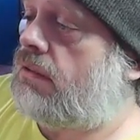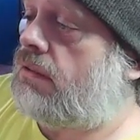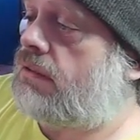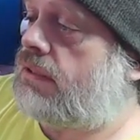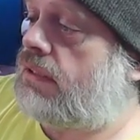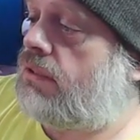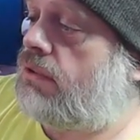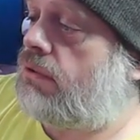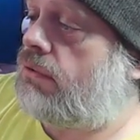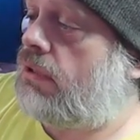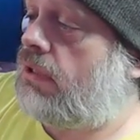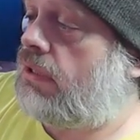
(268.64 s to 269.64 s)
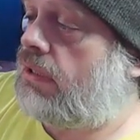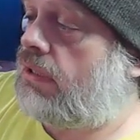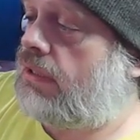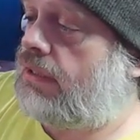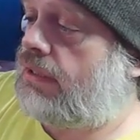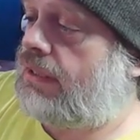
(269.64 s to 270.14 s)
So,
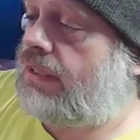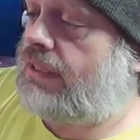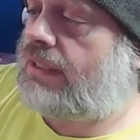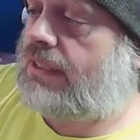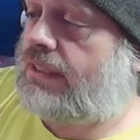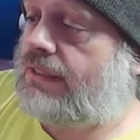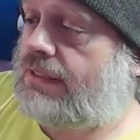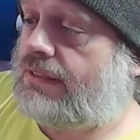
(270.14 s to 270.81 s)
uh,